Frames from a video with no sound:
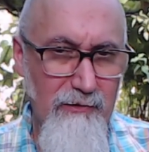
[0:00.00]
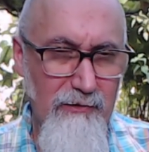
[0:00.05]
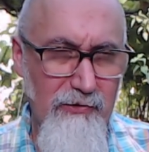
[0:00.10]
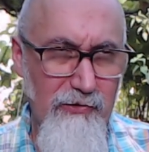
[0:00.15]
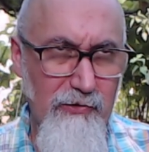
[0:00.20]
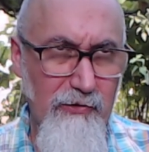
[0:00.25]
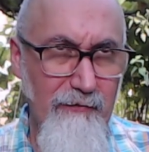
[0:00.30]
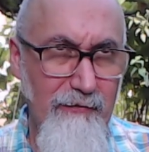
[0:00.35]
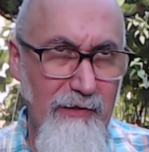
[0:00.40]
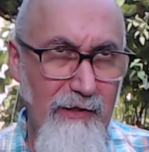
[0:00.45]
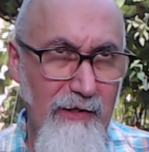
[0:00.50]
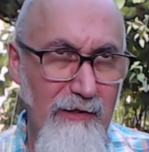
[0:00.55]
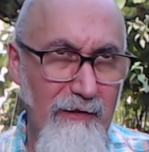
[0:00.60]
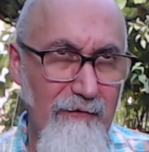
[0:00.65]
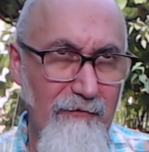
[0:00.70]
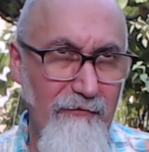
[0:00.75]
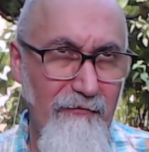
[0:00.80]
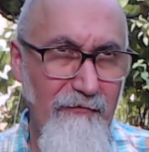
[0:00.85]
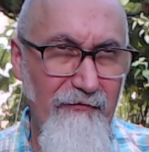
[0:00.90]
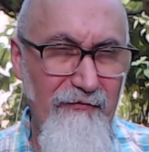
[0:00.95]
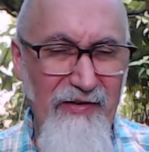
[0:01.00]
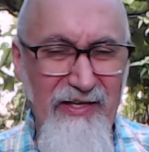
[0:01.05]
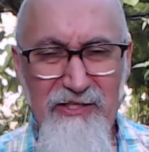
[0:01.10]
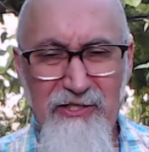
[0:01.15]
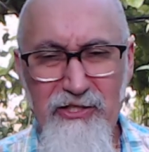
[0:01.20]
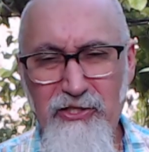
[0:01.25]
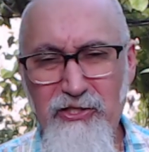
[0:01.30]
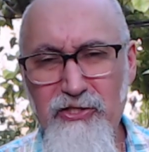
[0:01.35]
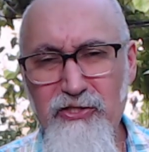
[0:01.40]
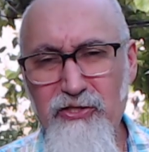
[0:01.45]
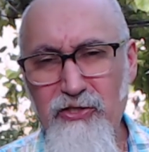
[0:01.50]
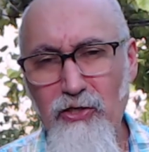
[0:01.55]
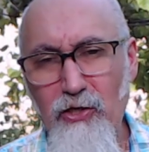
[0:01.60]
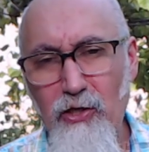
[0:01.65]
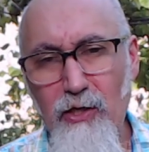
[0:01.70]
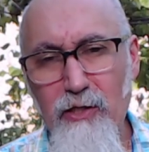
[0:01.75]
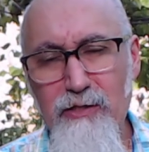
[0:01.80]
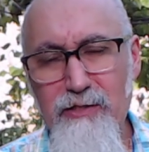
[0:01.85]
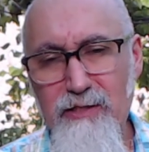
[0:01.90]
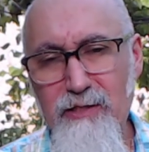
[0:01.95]
sort of a fictitious
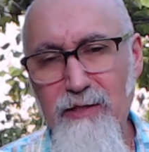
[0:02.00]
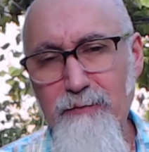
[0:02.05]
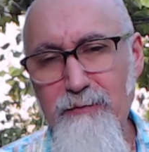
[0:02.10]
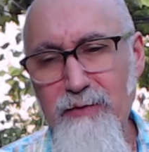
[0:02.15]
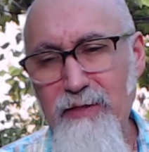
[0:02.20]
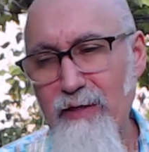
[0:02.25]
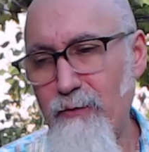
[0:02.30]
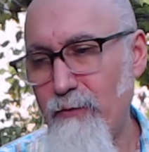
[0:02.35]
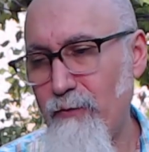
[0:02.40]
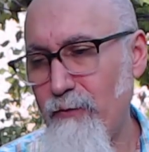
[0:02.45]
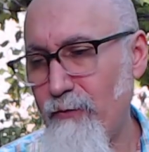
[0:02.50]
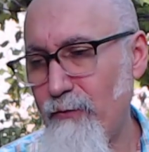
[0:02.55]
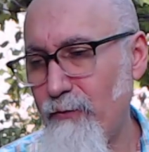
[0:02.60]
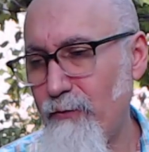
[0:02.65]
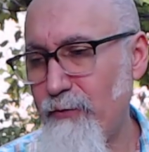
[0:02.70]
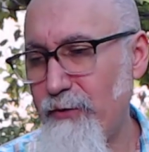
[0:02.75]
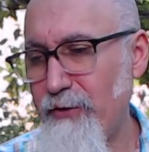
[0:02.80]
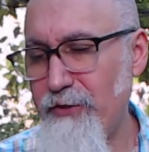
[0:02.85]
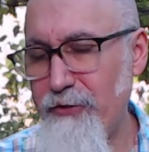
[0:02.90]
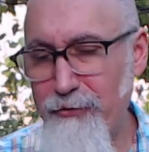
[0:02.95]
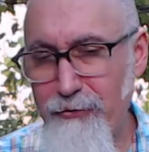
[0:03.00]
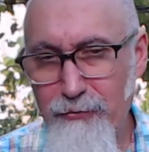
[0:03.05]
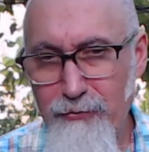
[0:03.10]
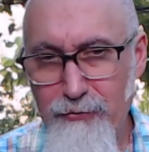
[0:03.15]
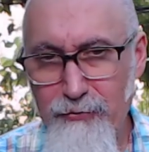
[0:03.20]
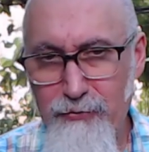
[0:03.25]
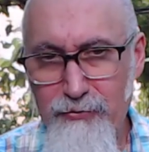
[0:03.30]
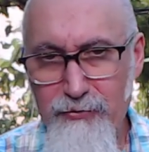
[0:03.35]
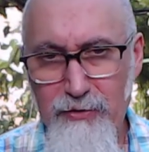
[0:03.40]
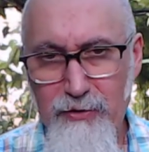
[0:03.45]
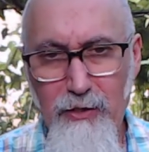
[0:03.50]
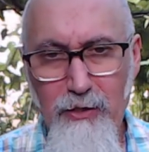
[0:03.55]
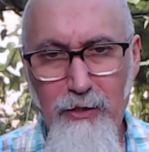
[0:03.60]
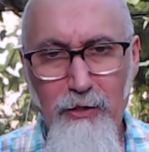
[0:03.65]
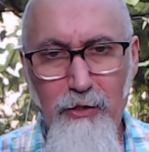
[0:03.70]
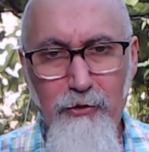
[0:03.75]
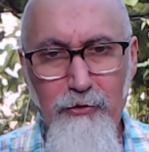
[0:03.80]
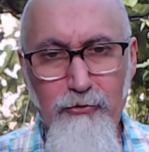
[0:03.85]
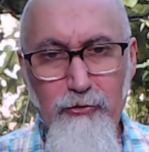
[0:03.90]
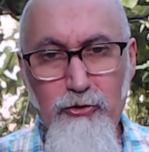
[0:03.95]
concept that we use
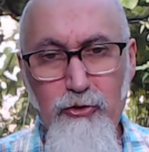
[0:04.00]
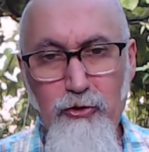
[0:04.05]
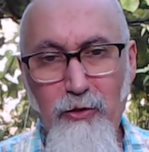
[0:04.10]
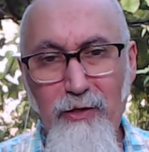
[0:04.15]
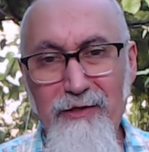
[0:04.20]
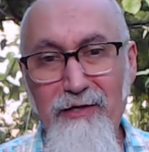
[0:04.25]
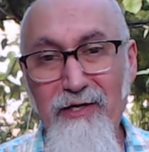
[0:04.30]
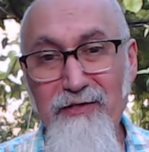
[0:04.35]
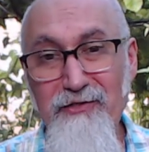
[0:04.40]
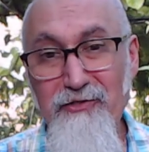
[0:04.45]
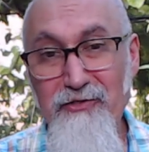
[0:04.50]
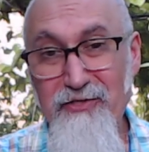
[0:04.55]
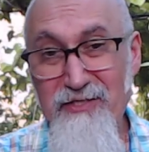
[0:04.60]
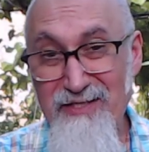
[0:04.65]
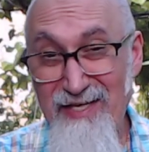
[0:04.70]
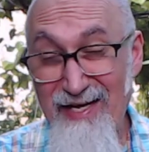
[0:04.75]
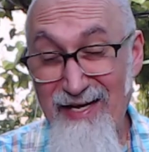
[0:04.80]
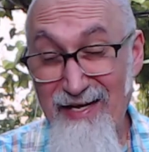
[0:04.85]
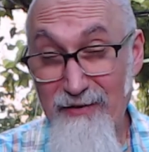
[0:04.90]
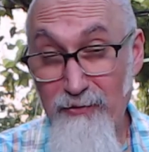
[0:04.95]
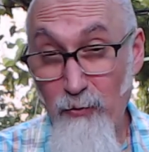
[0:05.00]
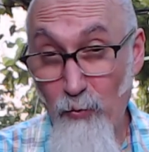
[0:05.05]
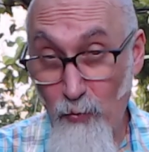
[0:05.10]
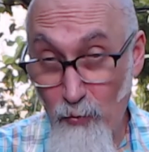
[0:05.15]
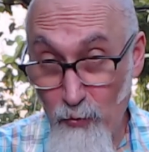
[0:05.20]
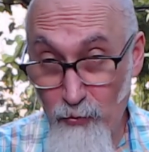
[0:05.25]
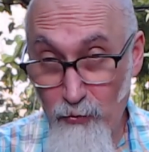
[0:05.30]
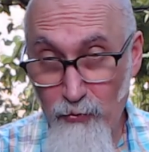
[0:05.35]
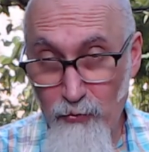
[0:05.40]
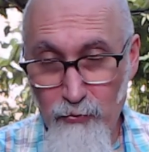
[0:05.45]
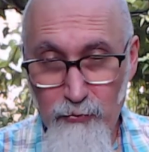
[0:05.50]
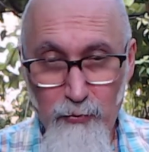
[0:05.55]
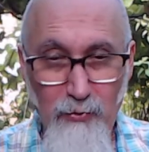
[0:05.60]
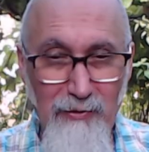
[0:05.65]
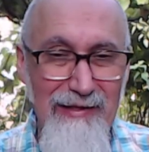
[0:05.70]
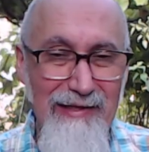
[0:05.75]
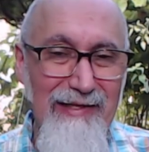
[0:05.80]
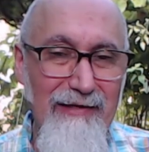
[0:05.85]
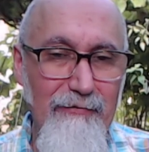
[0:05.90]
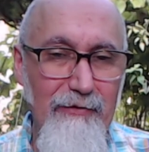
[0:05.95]
to try to understand the world
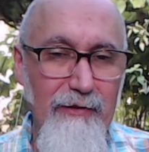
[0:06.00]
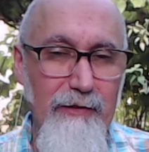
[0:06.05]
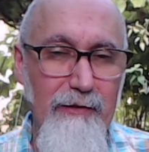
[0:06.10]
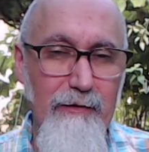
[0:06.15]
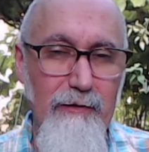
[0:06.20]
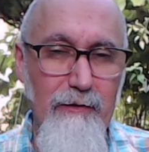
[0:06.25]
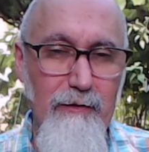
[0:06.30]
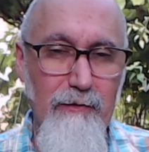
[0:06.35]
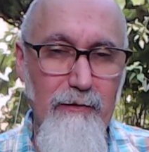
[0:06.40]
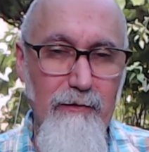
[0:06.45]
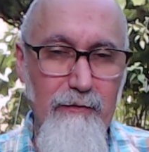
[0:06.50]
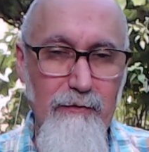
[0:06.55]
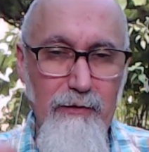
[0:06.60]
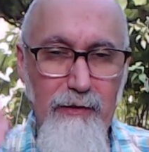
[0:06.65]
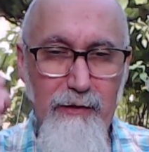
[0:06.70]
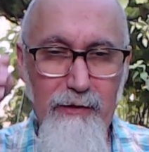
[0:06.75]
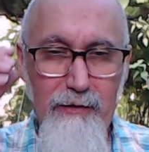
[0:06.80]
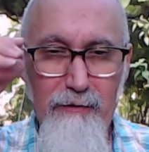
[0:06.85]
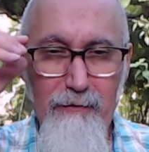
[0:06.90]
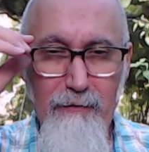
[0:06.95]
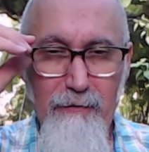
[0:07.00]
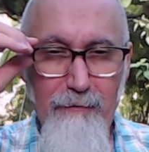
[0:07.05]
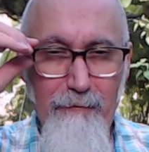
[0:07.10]
we live in, right?